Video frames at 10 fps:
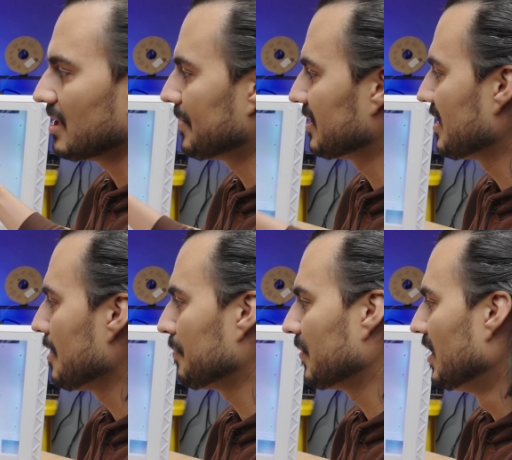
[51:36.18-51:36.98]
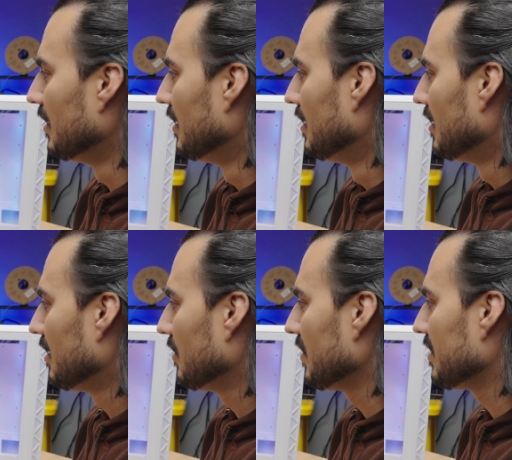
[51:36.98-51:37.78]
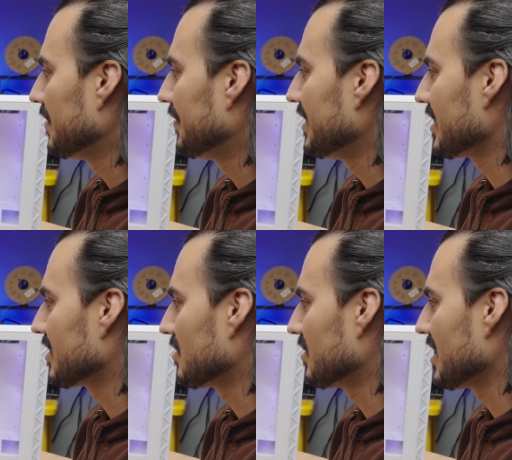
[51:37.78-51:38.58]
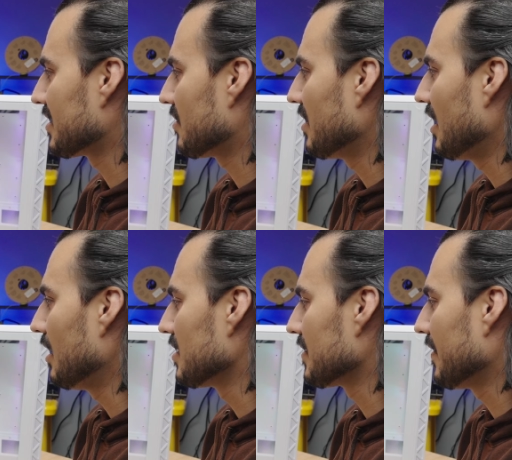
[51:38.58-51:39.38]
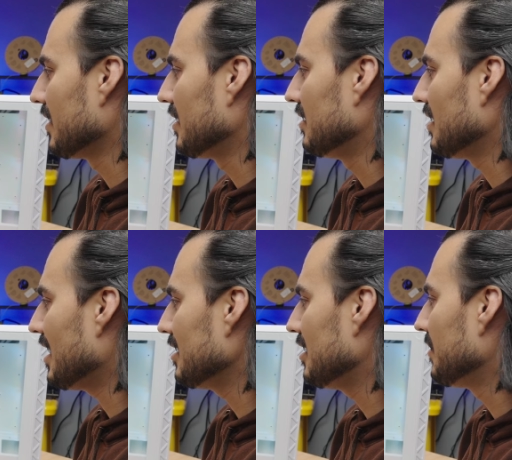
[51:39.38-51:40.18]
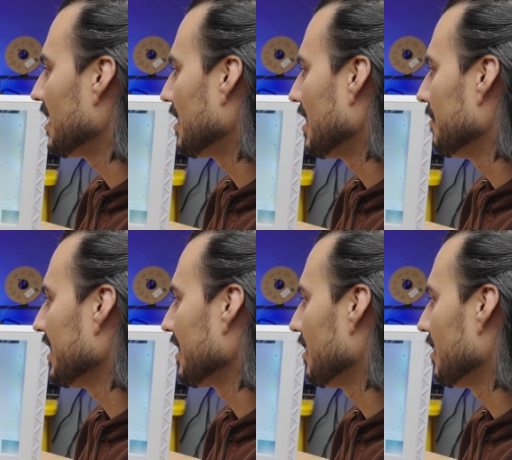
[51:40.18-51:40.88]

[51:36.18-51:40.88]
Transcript: keeping it up with the 5600X3D just fine. I keep getting hit by